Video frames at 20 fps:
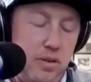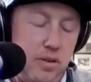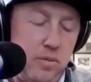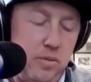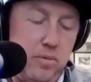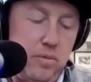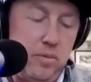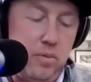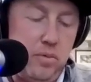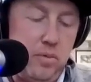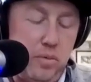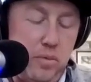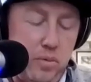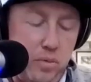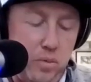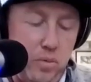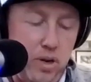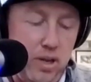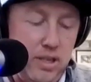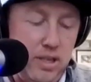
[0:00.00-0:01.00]
know,
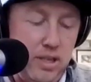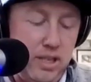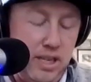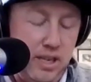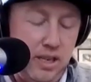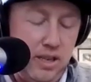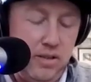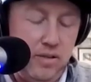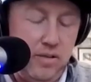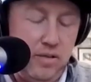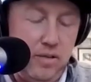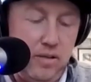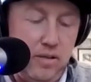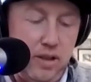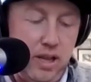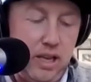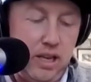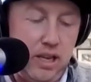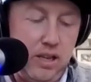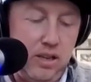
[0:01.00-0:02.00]
what in,
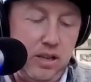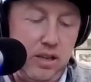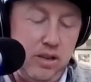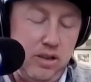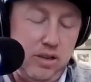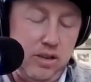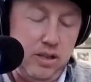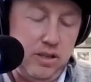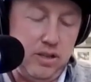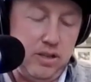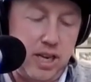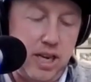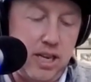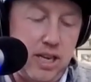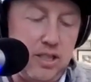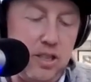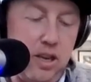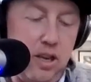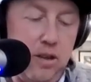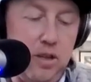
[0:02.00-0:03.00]
like, in
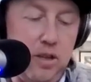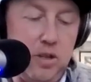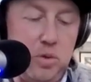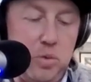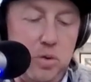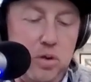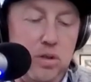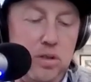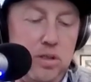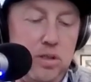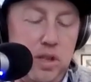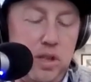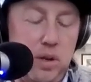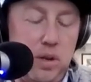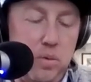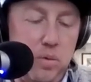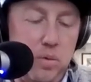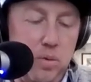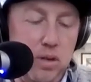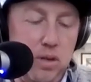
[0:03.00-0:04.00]
Scott Stallings' world is
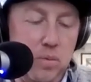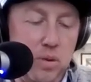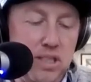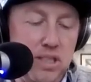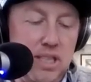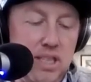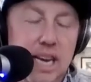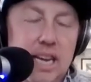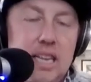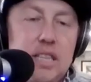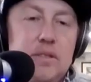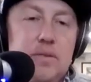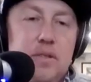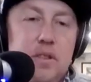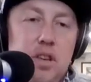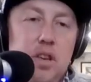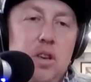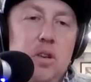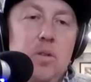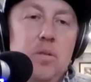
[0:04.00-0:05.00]
like, what's next for
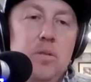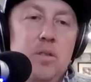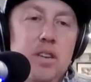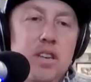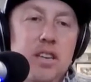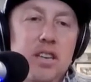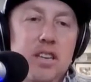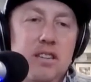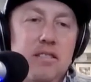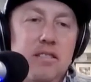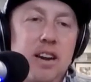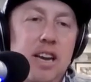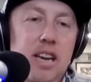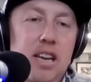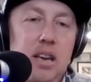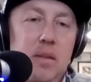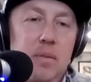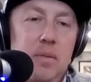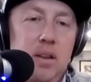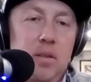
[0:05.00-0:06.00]
you?
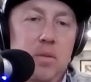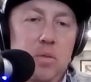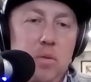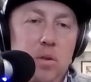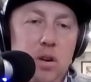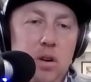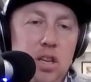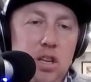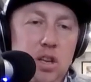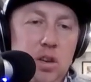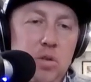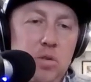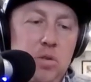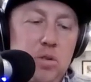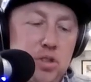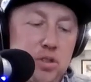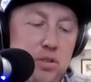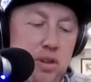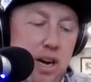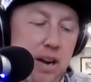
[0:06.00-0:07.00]
Right. I mean, what are you
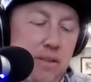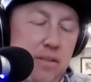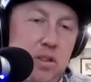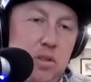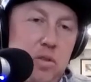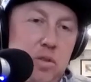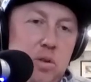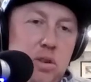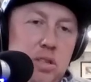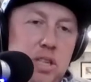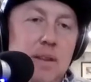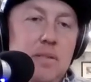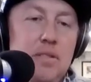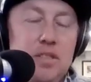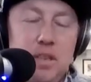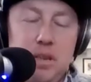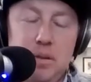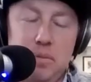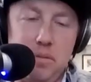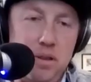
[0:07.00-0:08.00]
striving towards?
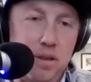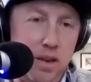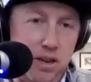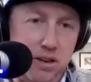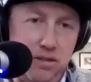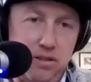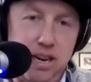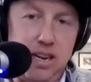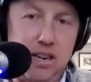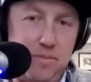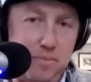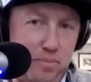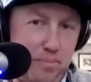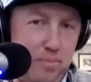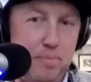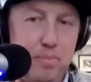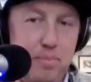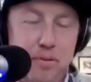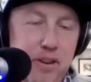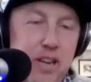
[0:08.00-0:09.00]
Obviously a great
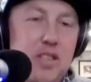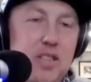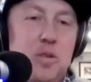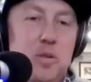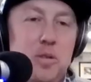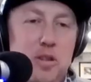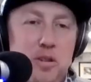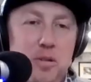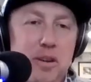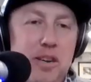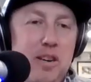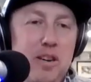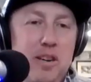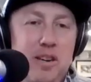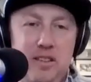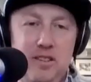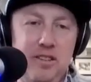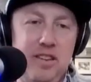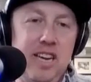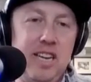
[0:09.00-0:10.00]
professional career
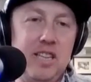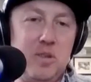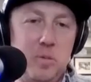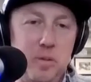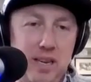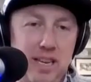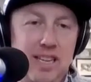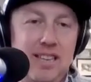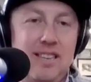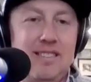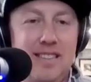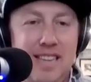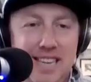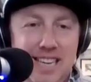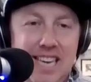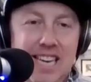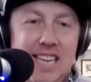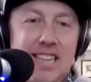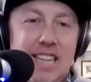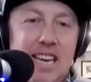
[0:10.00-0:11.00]
and your next win.
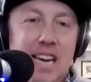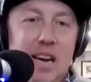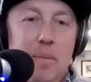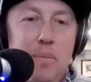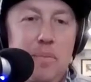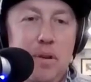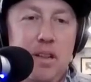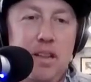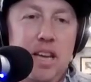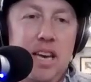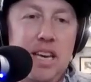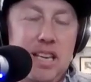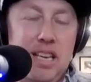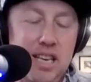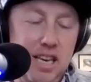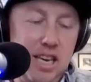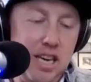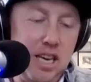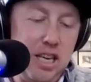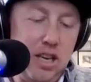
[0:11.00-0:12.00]
I get that. But
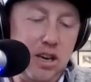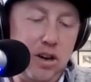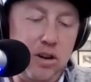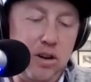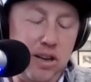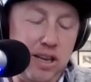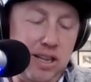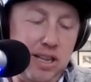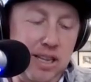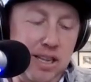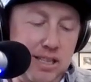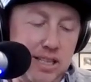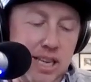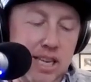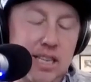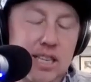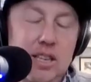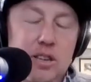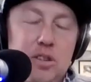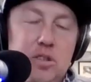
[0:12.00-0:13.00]
like, you know, in
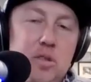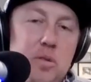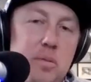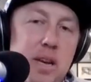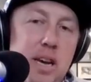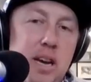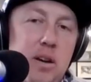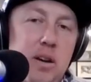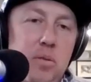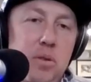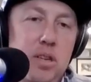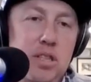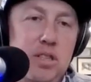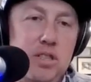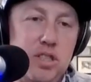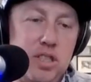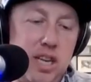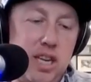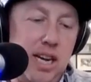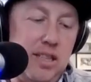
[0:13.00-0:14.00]
10 years from now, what
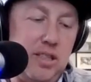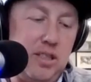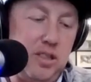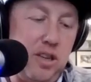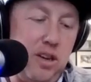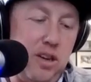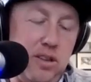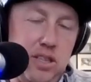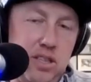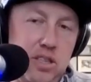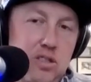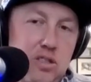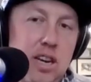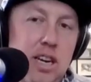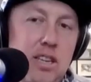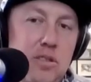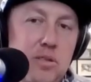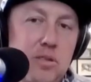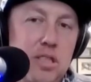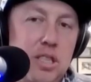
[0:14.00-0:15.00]
is Scott Stallings
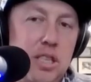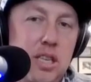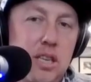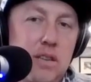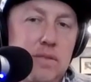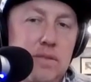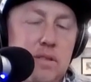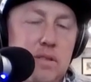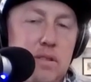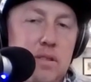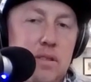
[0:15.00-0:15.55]
trying to achieve?